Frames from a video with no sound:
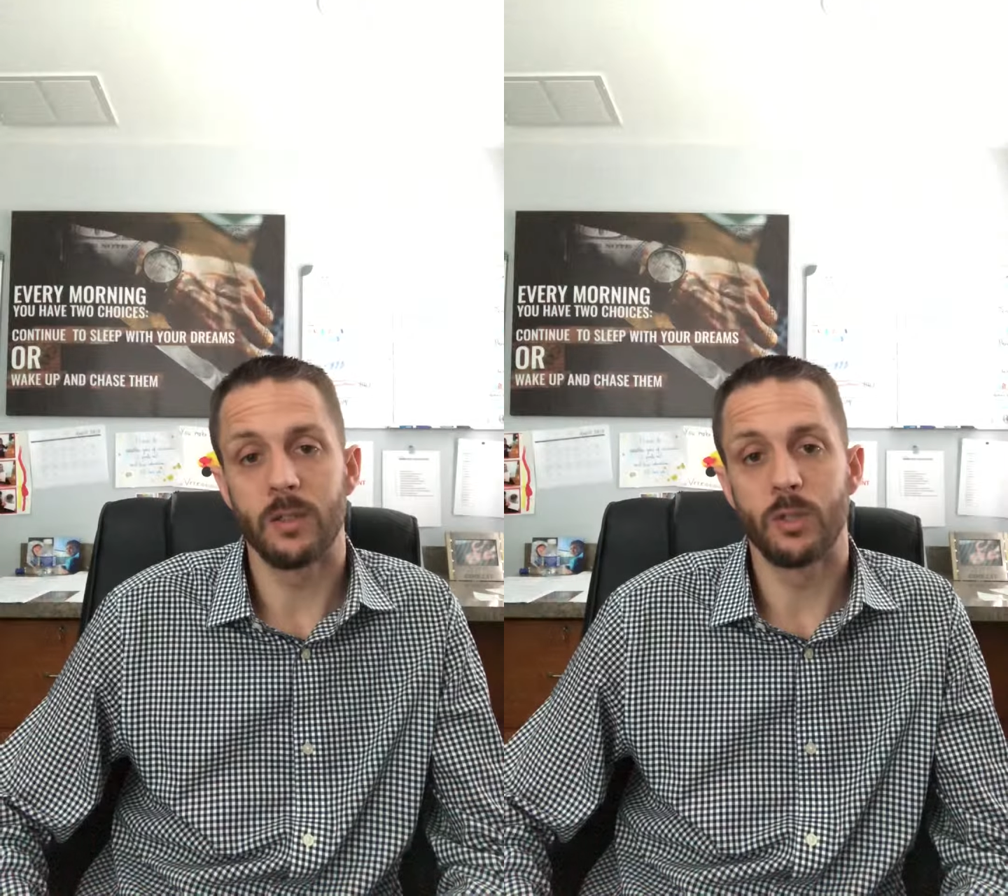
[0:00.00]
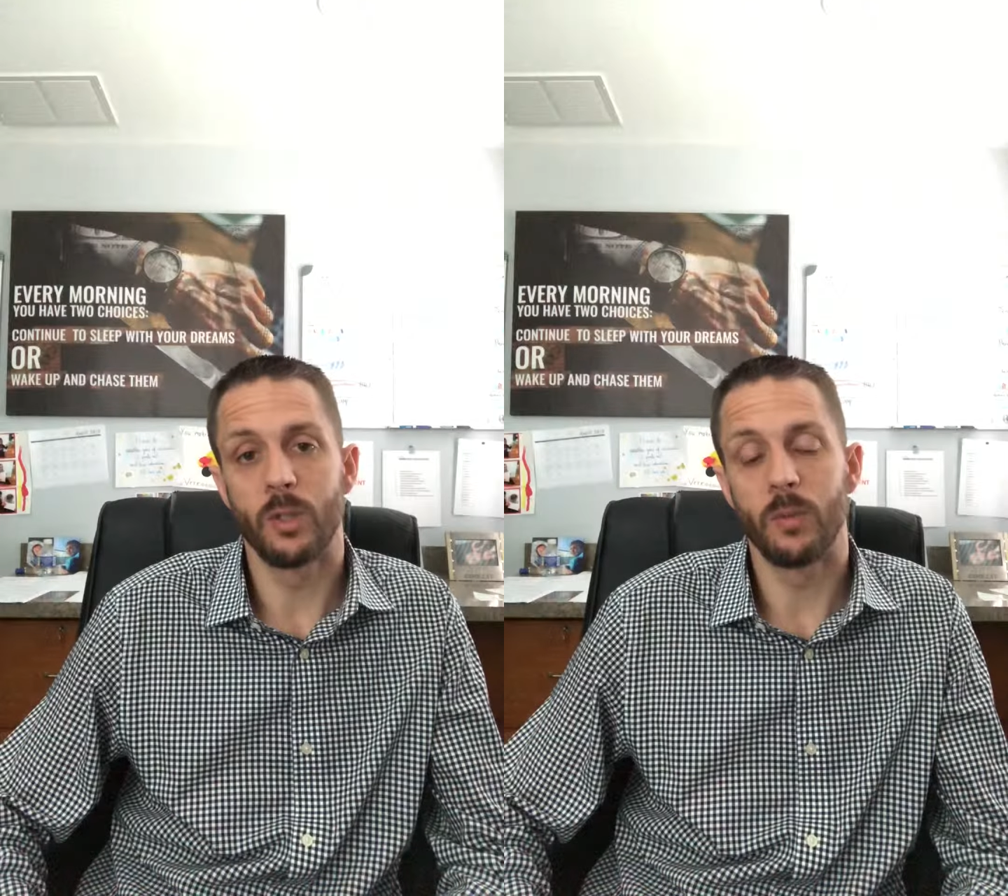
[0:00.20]

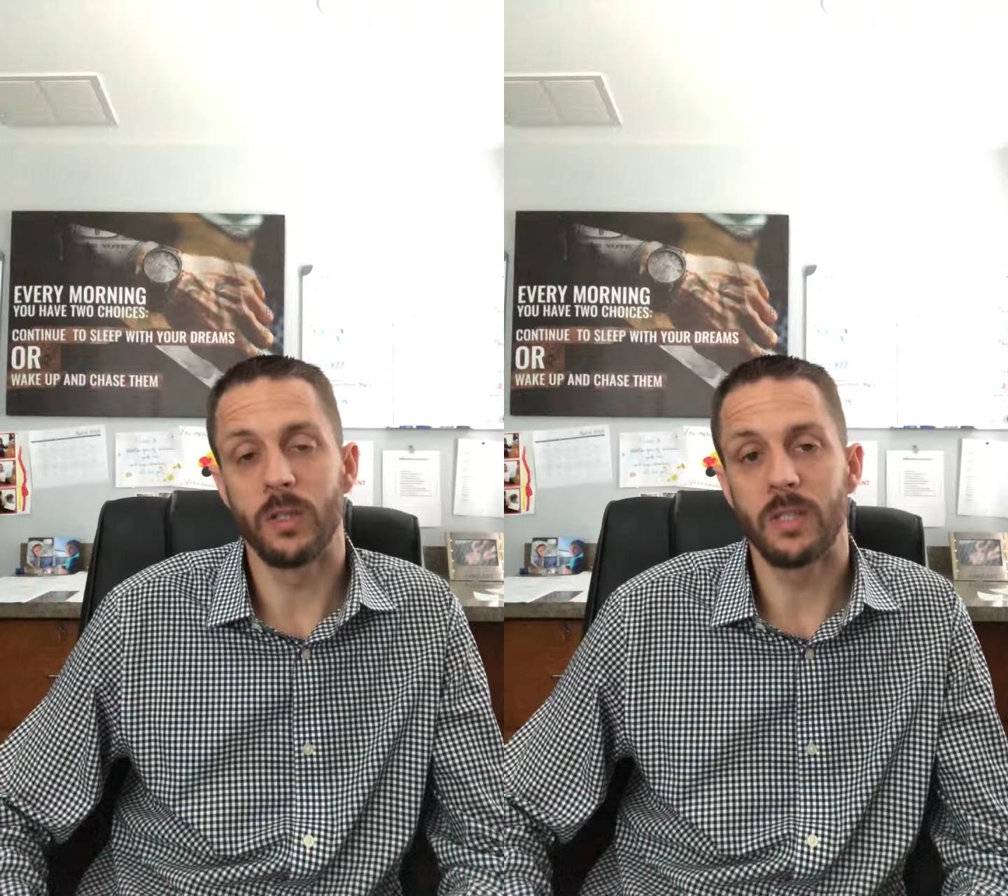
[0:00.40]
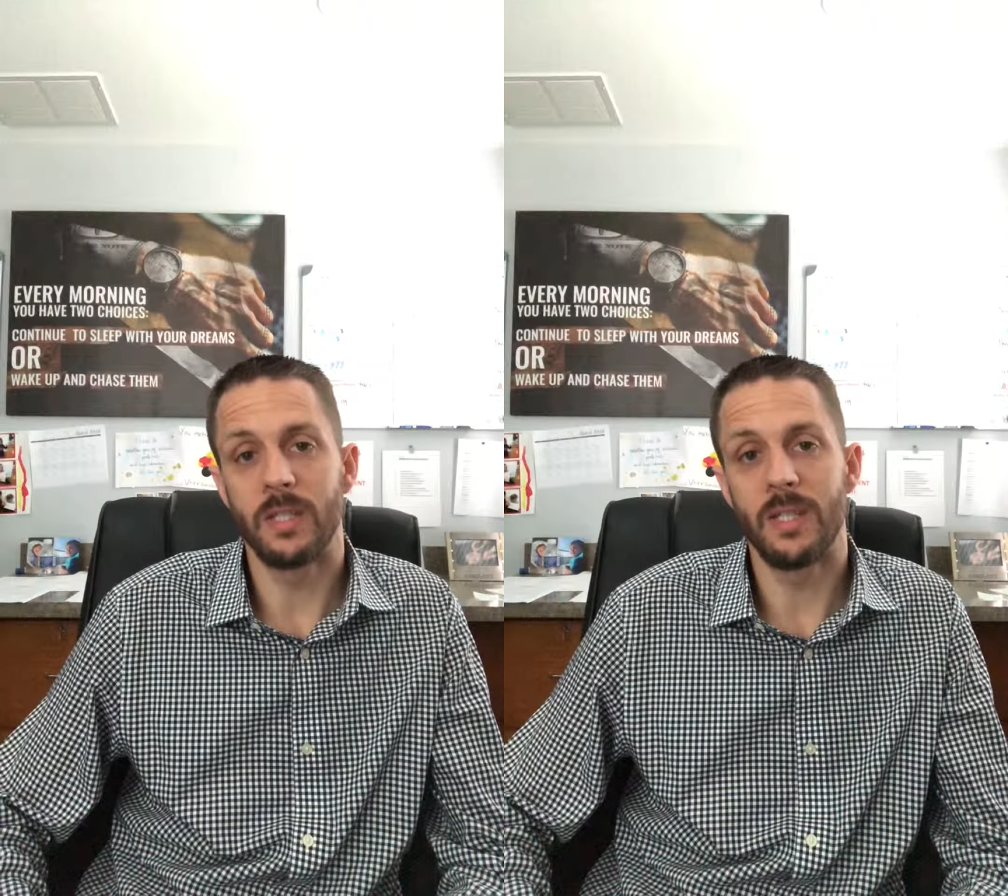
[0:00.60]
Stuart Real
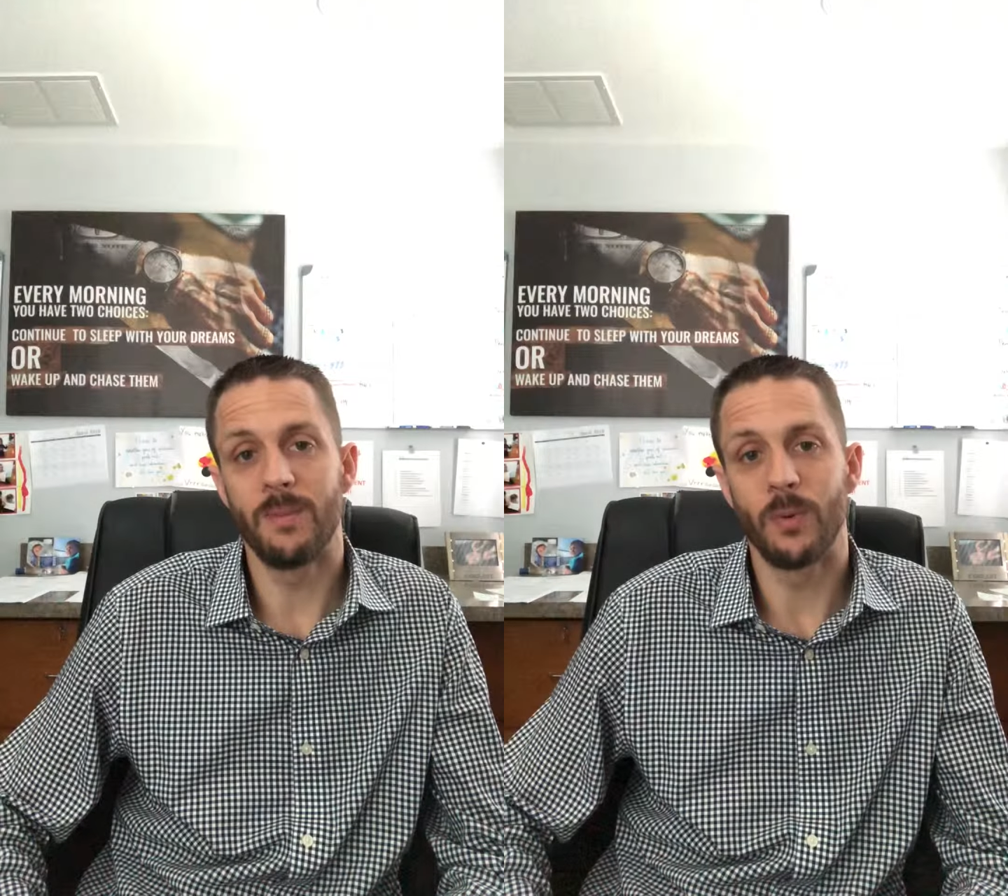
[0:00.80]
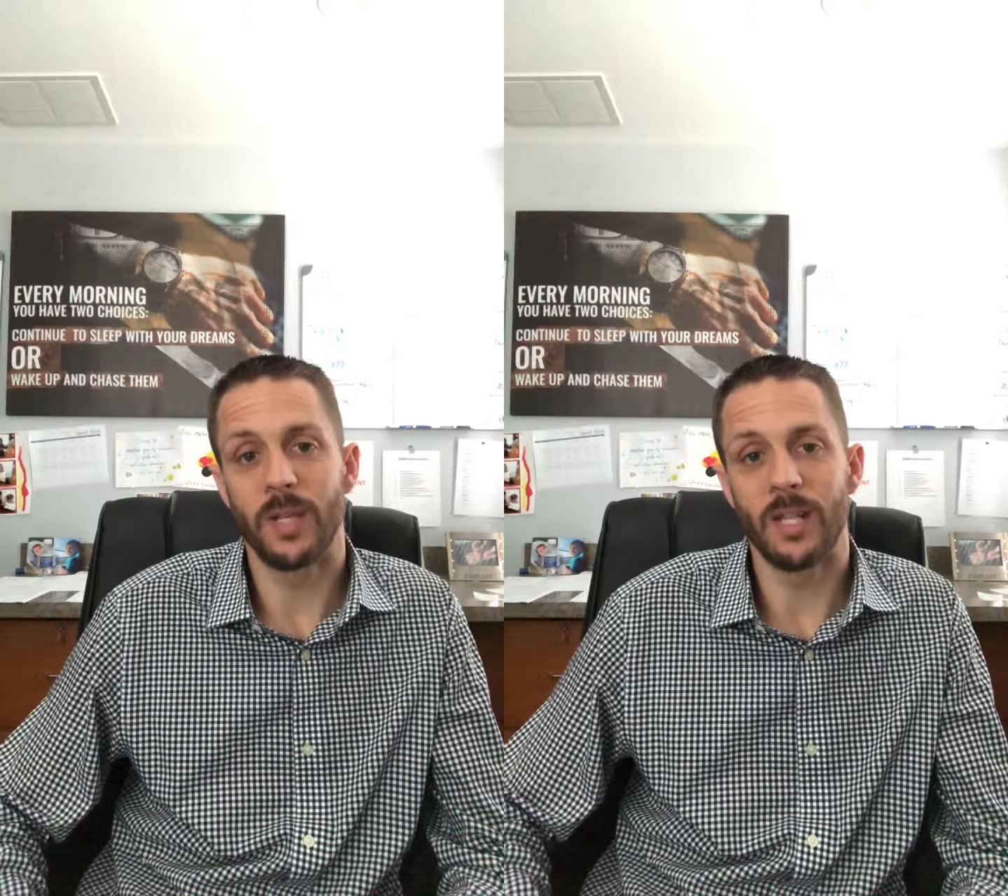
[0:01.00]
Estate
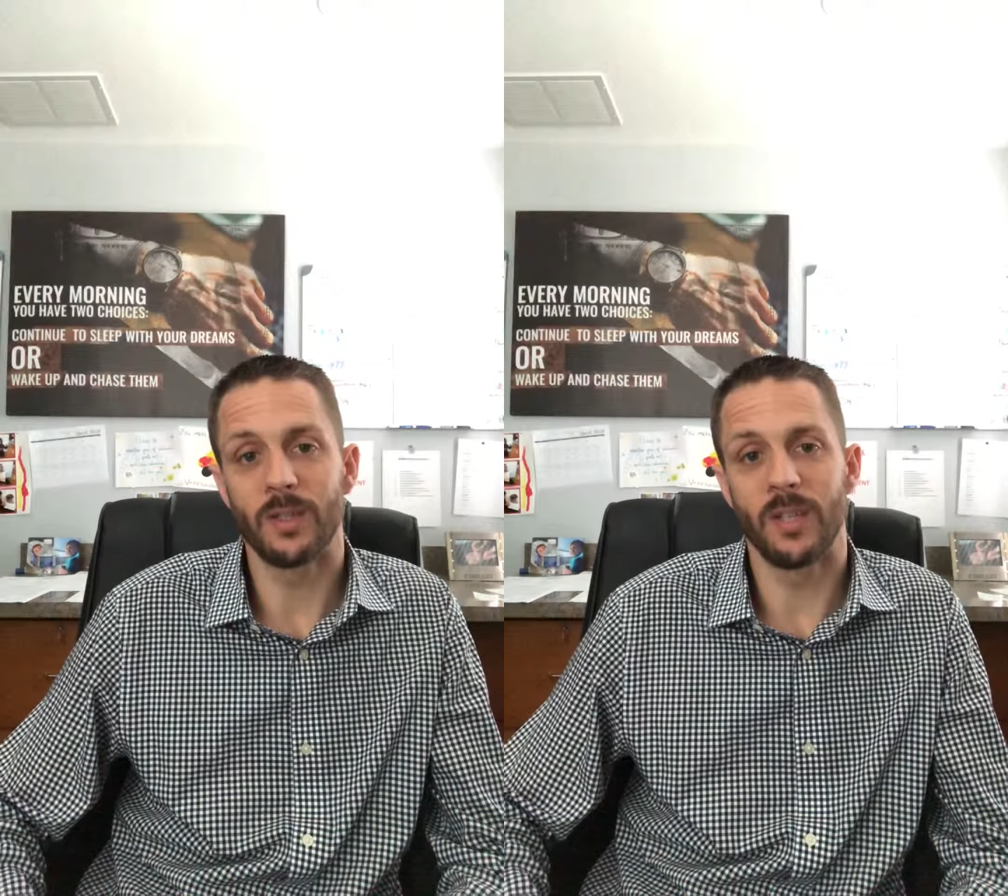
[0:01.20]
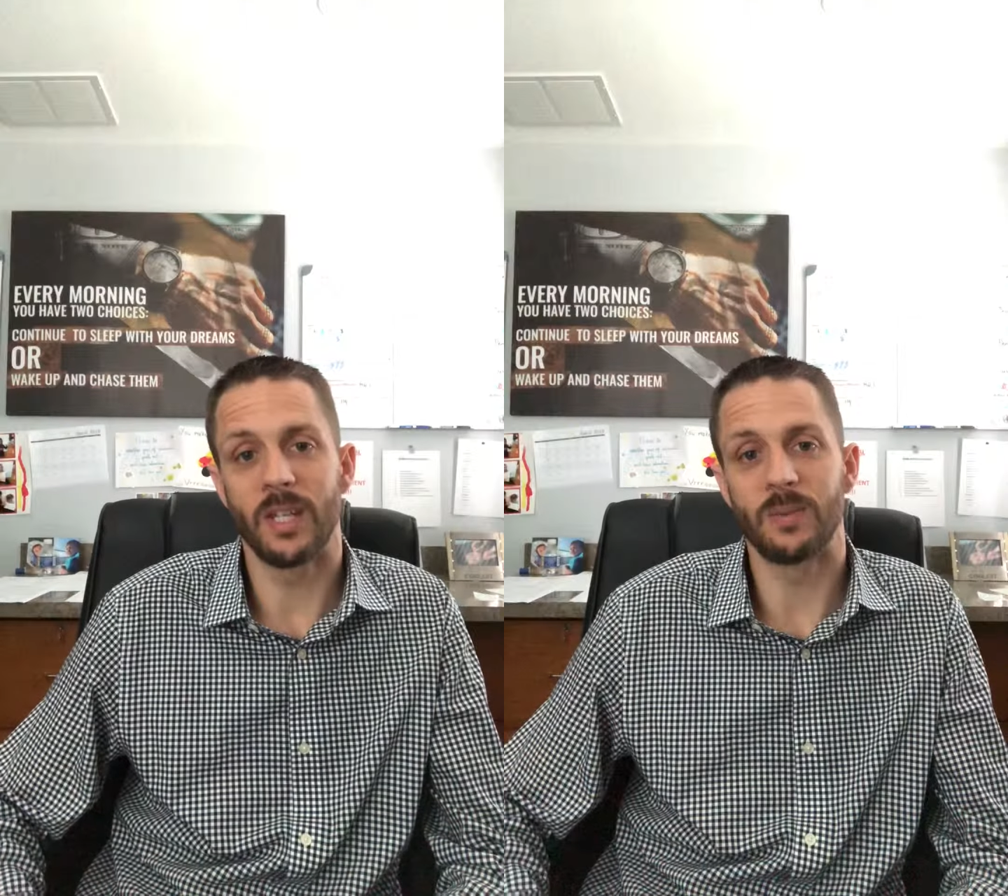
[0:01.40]
Team. Catch you
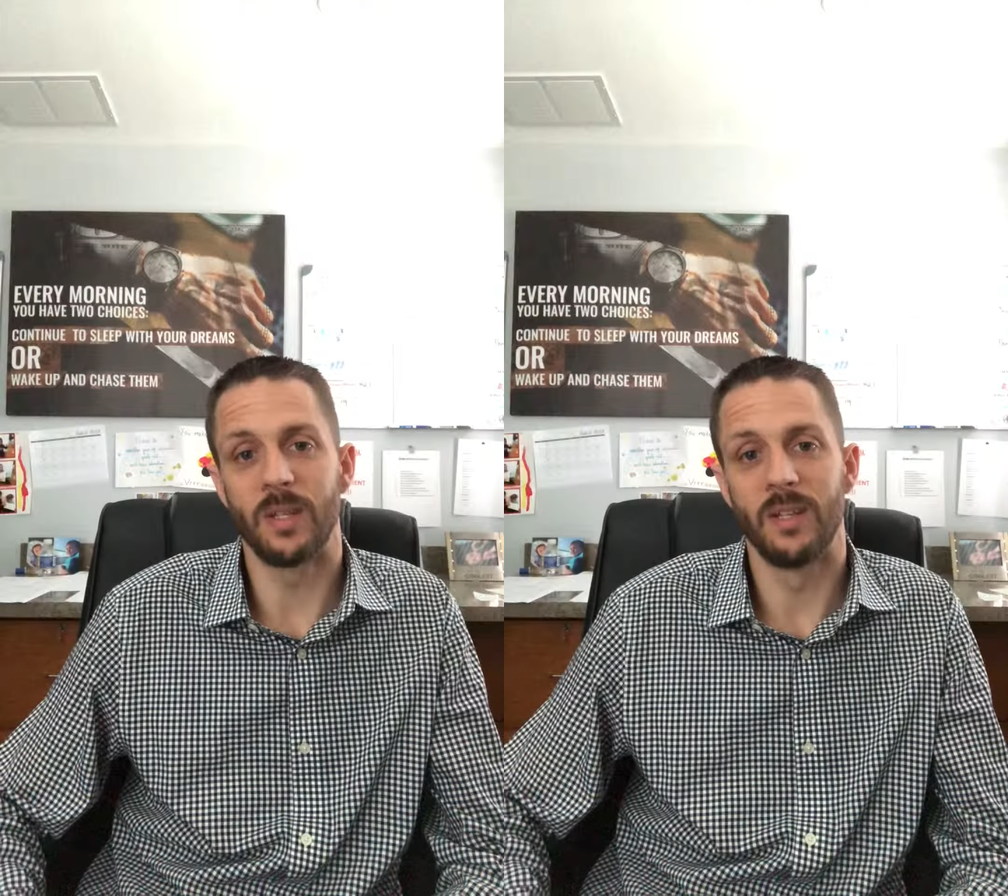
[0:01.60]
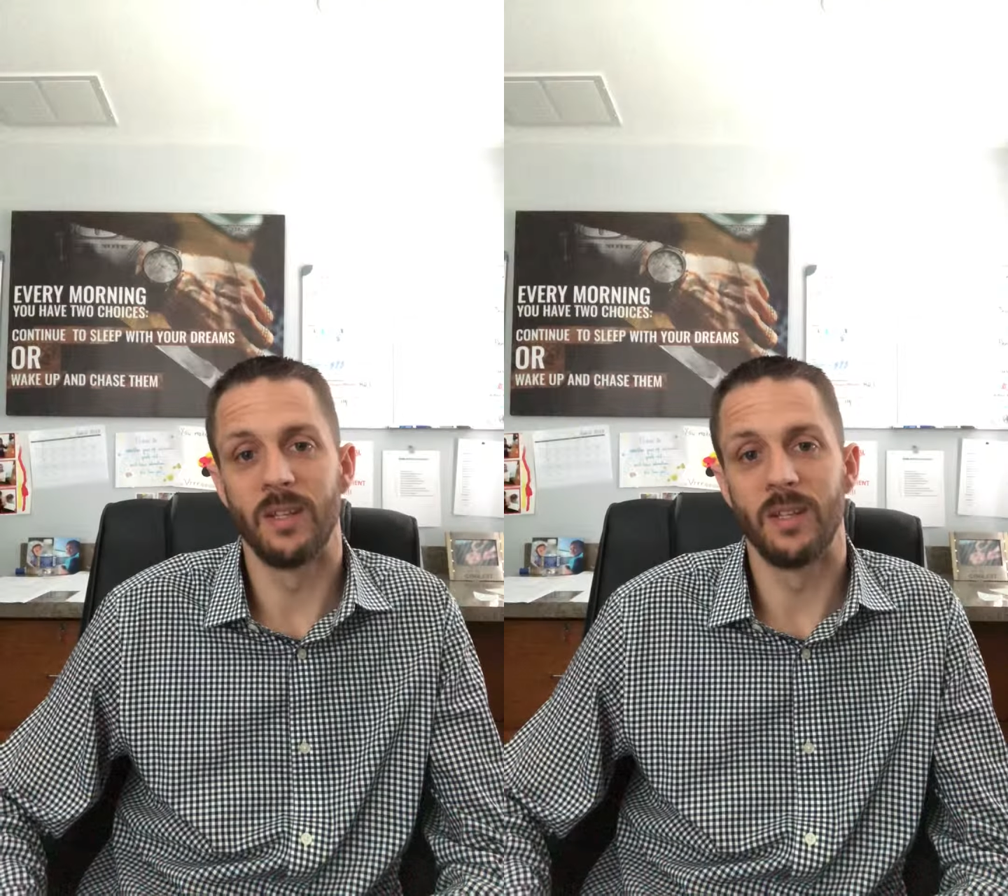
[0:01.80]
on the next one.